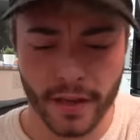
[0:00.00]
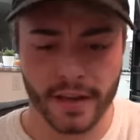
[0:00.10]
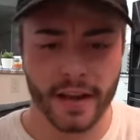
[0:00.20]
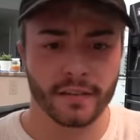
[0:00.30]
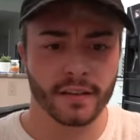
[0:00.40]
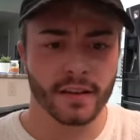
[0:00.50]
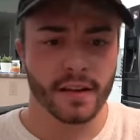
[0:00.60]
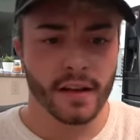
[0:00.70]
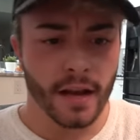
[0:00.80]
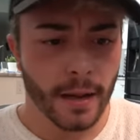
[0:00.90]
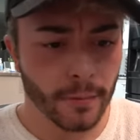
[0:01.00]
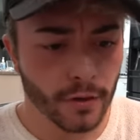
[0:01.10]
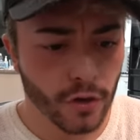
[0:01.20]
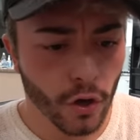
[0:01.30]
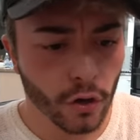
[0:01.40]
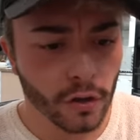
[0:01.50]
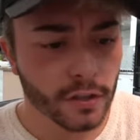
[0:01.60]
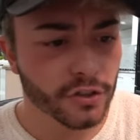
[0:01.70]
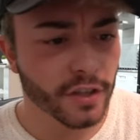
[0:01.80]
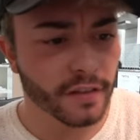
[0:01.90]
Okay guys, I'm gonna call
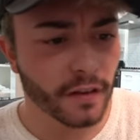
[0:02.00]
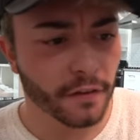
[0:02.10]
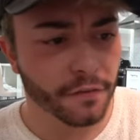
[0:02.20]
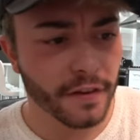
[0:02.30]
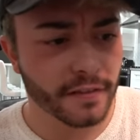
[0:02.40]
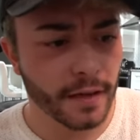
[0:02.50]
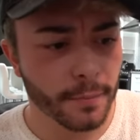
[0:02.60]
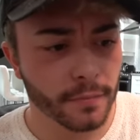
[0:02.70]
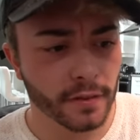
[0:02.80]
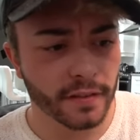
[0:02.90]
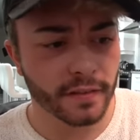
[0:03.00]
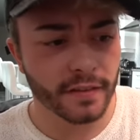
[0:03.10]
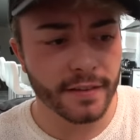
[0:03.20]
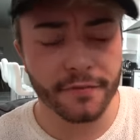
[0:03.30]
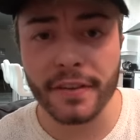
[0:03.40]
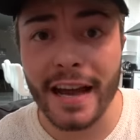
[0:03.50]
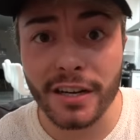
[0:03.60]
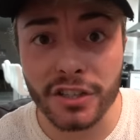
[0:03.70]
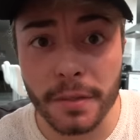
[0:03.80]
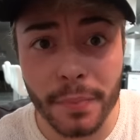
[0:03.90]
Jigsaw on FaceTime. Let's see if he actually